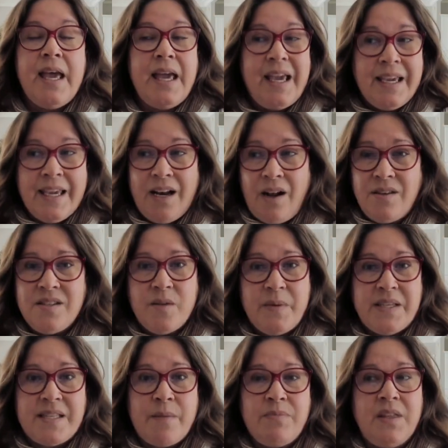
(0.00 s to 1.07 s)
It can also
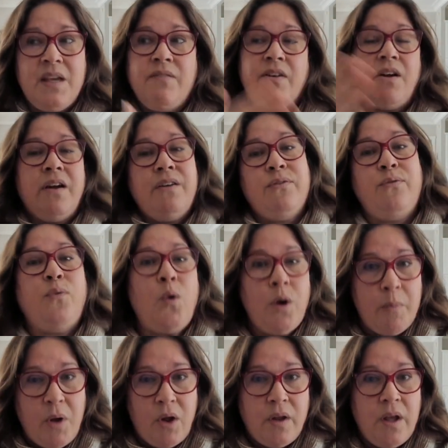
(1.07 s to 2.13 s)
be something very
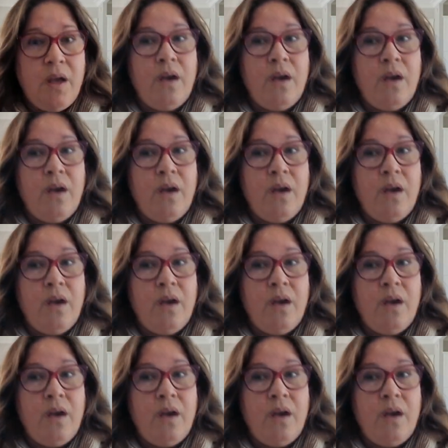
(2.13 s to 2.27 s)
formal